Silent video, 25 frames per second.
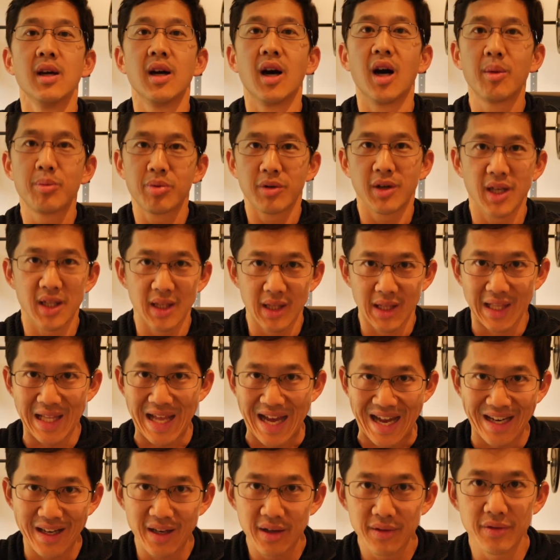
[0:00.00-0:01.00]
Upright
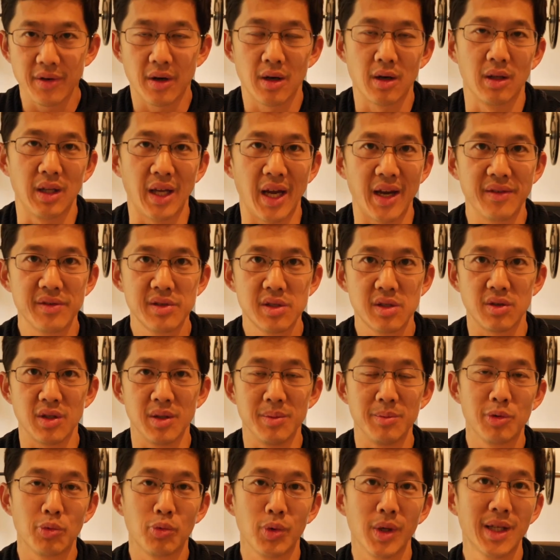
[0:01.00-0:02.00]
Live are live
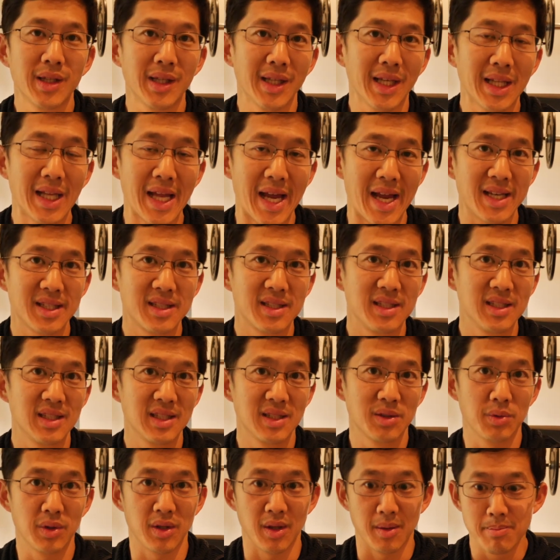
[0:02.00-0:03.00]
streamed weekly
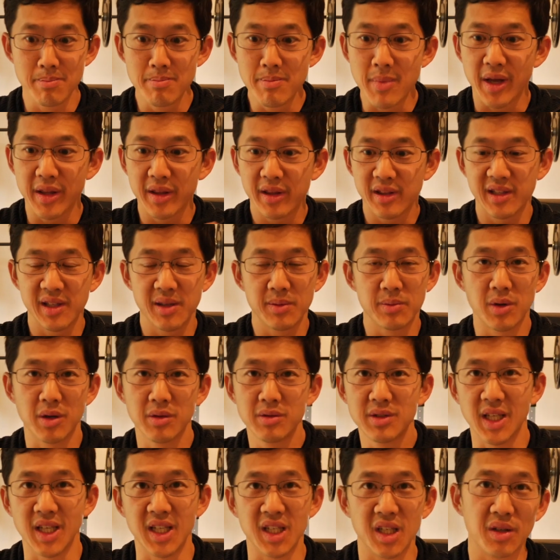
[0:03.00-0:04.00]
classes with a monthly
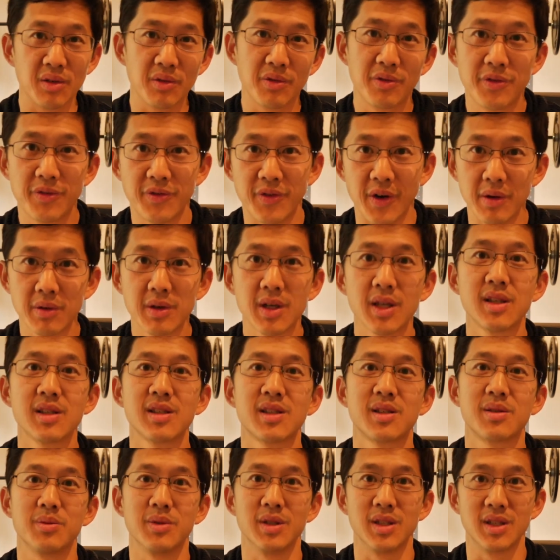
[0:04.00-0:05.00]
rotating
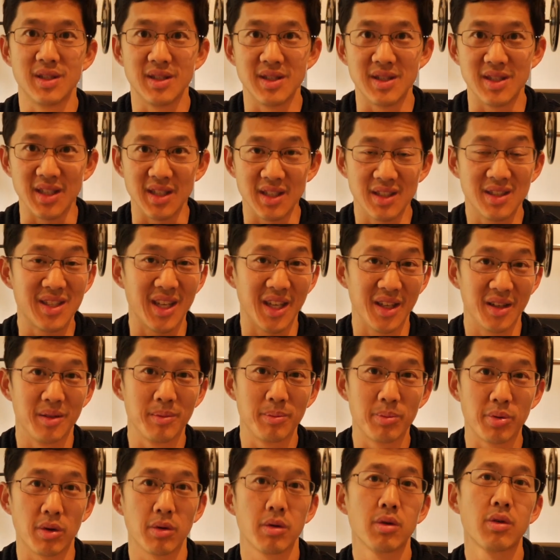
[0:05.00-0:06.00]
focus with
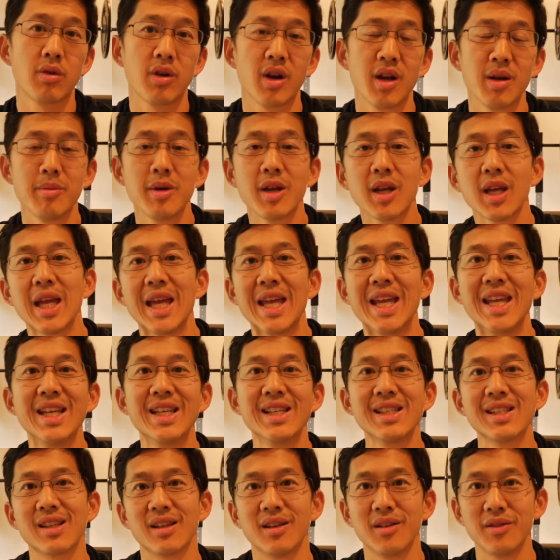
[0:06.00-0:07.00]
detailed programming
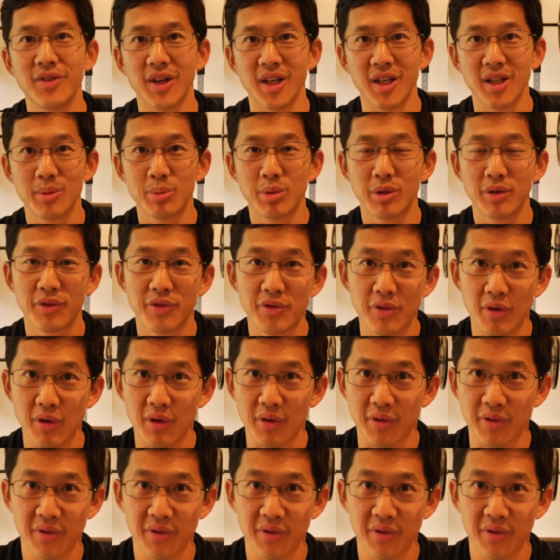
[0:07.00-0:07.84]
is available for